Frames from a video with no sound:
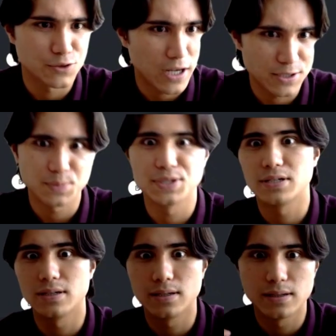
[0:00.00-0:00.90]

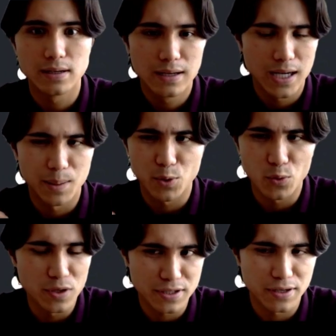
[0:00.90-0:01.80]
ChatGPT,
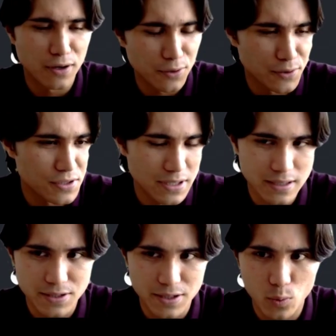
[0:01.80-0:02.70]
Quizlet, all those
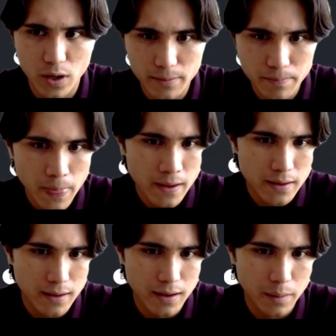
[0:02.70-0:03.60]
things in one.
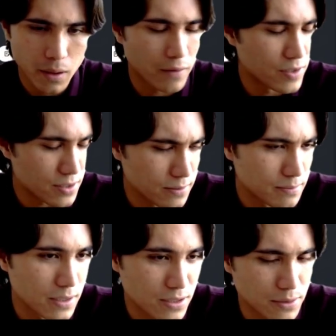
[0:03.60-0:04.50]

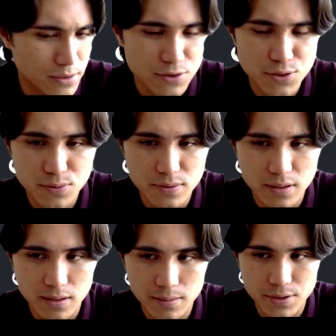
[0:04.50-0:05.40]
Obviously, it's up to the
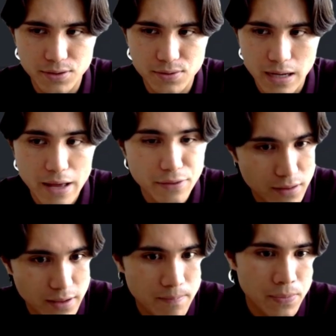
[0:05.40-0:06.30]
student to use it
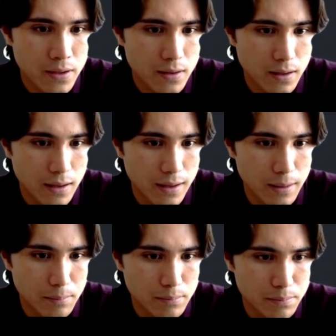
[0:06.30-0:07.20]
ethically,
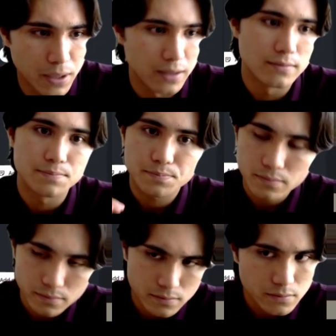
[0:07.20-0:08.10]
but
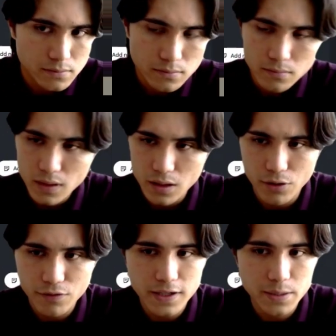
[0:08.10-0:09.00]

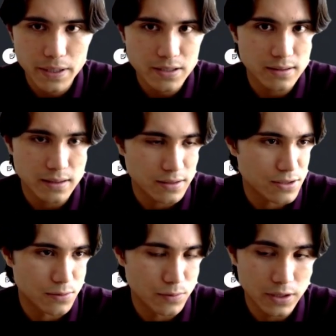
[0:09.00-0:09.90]
fundamentally, like
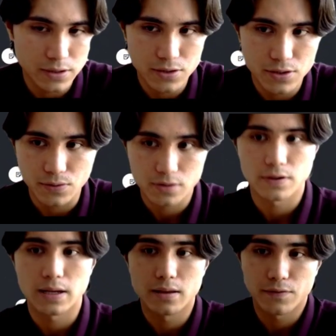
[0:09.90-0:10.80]
this is a really good source
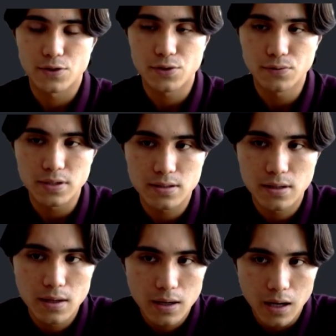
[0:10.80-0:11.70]
for, I think, for students.
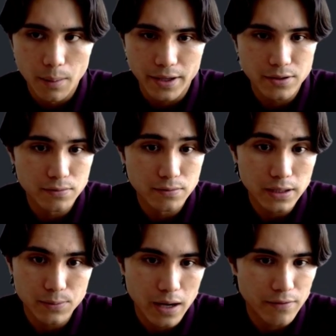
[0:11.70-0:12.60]
They can do
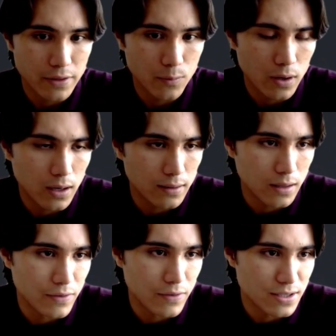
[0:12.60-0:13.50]
really whatever they want.
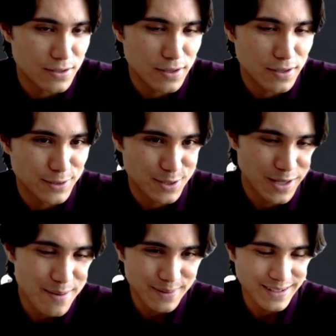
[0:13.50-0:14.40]
Obviously, it's not
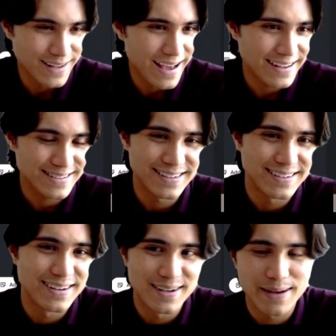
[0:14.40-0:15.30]
just limited to
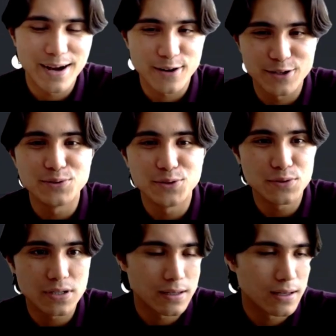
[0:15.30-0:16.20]
asking how can you
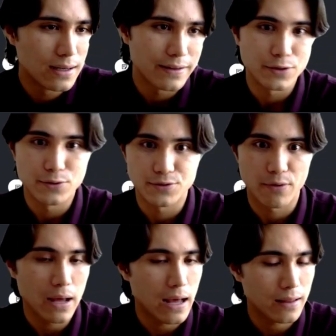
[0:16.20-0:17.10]
use it. They can use it
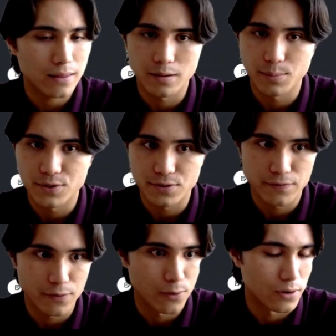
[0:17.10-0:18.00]
for math. They can use
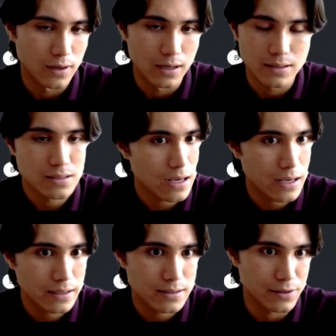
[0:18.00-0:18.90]
it for
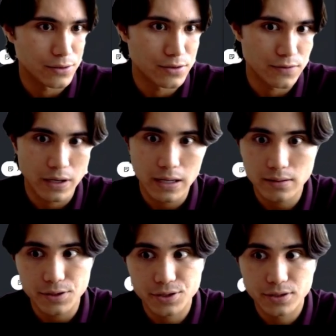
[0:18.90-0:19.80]
science. They can use it for
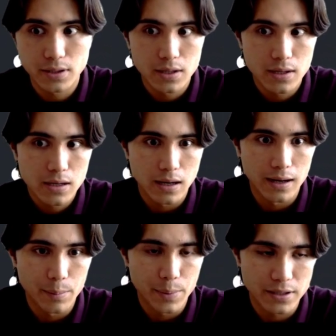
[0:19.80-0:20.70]
English.
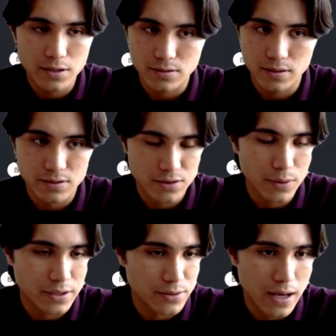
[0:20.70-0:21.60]
It's
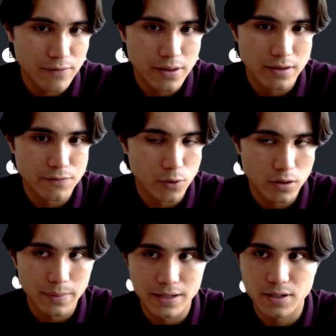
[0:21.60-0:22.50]
going to do everything for
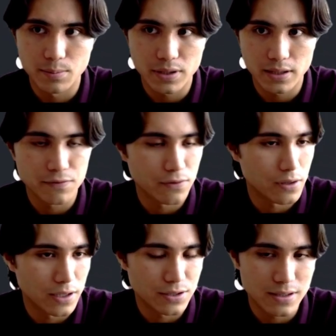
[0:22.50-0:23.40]
them, and it's completely
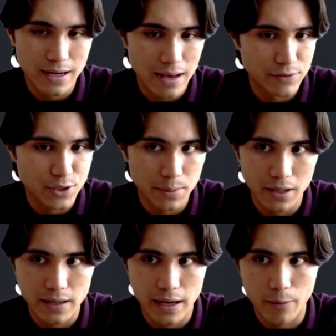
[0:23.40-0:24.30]
free. They just need to have a
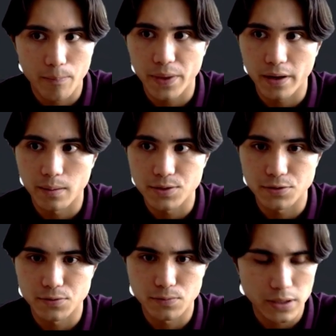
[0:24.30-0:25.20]
Gmail account. So
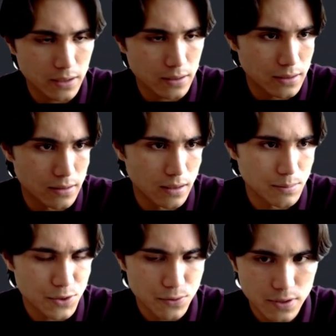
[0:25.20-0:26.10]
it's a really good
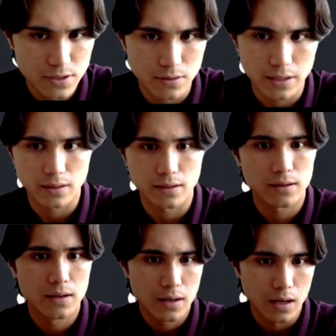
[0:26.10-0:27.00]
source. So I think
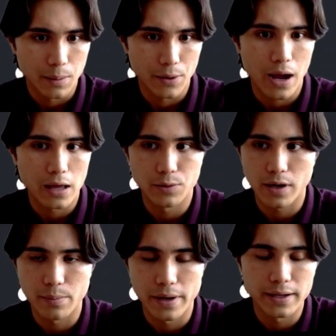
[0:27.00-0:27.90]
I would highly
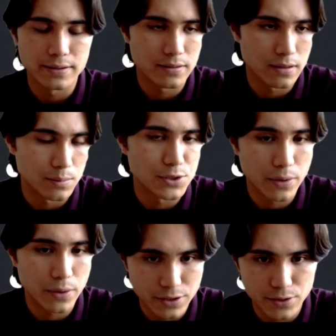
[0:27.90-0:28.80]
recommend
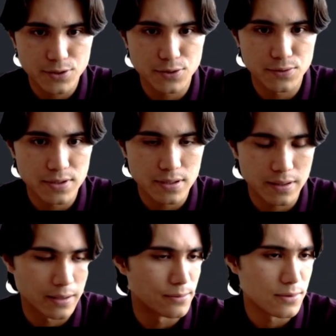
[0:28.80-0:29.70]
showing it to your students and
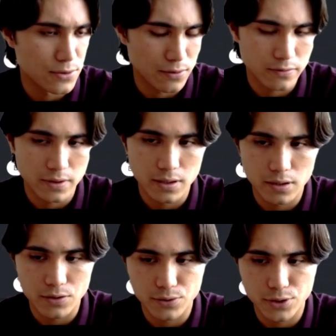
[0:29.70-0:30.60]
then sort of
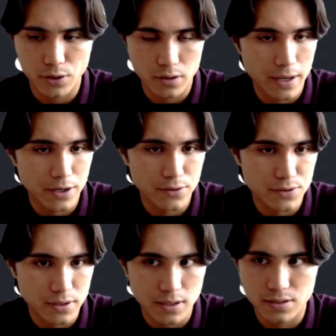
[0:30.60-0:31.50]
also showing them how to
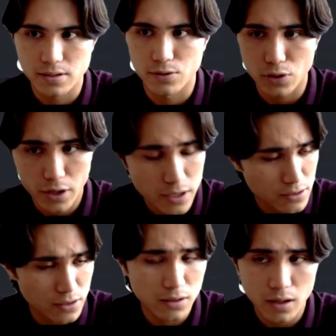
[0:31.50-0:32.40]
use it because there
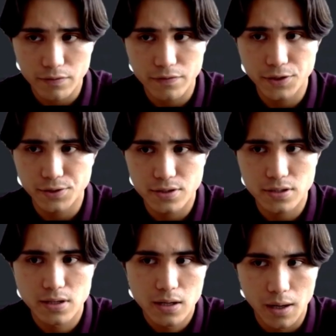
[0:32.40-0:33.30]
is a lot of
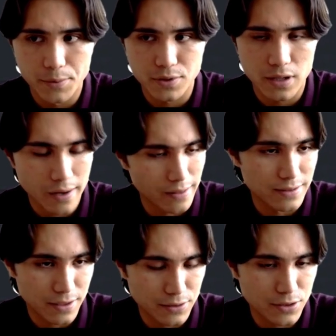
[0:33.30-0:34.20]
features and there's a lot of
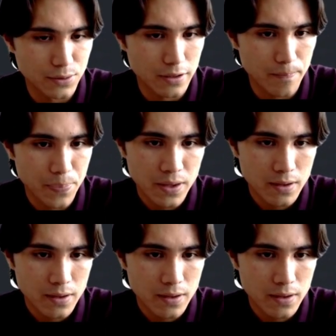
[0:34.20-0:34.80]
things they can do with it.